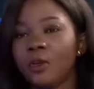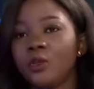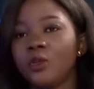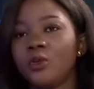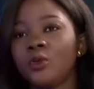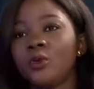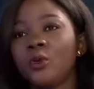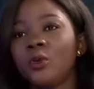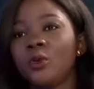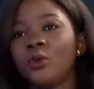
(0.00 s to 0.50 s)

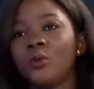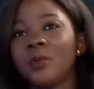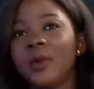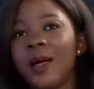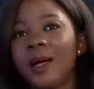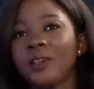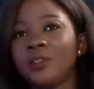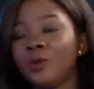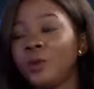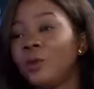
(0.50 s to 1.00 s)
So we
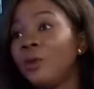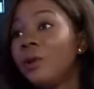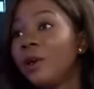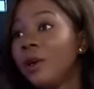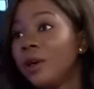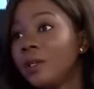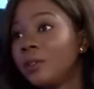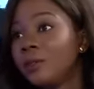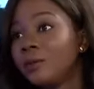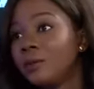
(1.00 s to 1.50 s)
had to go
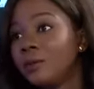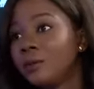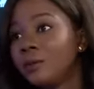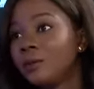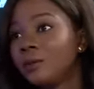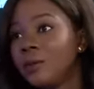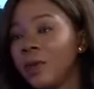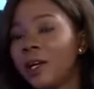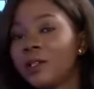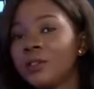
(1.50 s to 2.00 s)
learn.
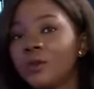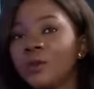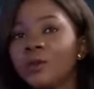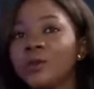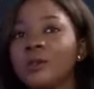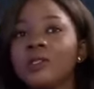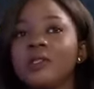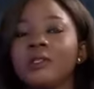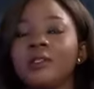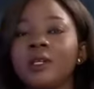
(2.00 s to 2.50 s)
We had to go
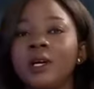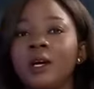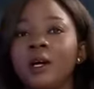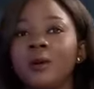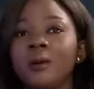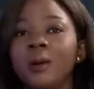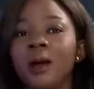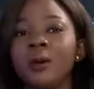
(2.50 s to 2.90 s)
sit down.